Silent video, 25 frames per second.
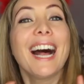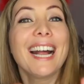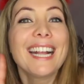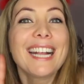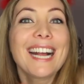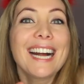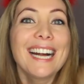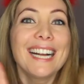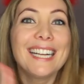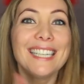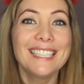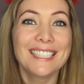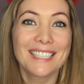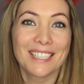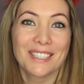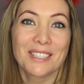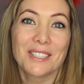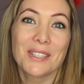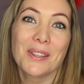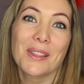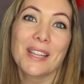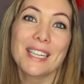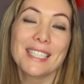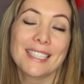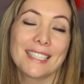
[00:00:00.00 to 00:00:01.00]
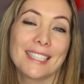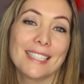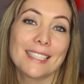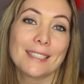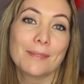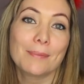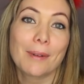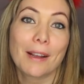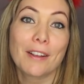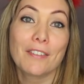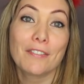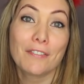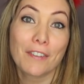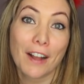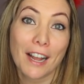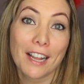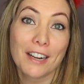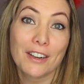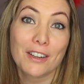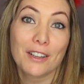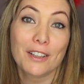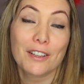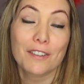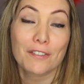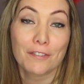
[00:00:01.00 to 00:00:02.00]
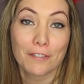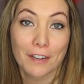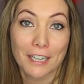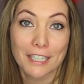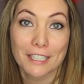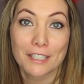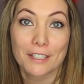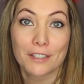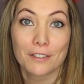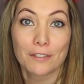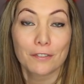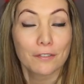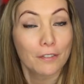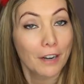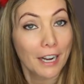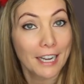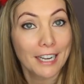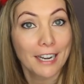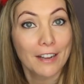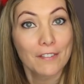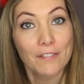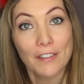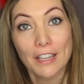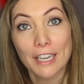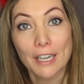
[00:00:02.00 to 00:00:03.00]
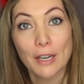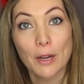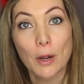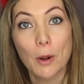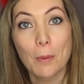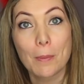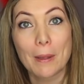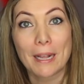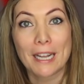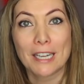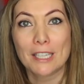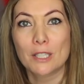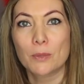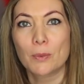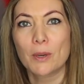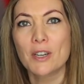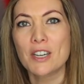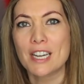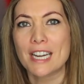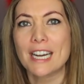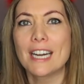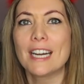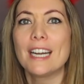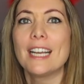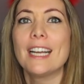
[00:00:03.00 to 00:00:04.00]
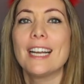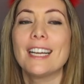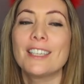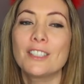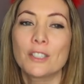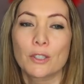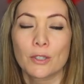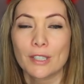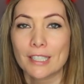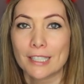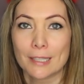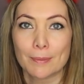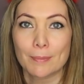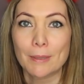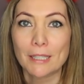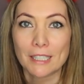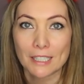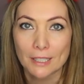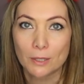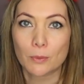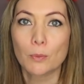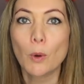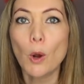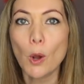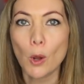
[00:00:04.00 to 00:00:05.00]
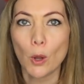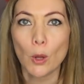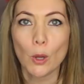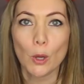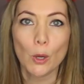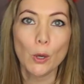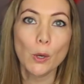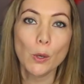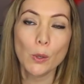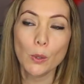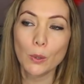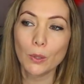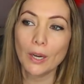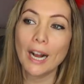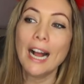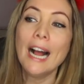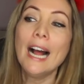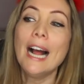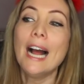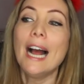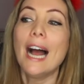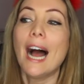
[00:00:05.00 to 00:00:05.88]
Hi guys, so this is my final Festive Friday video because we're nearly at Christmas, woohoo!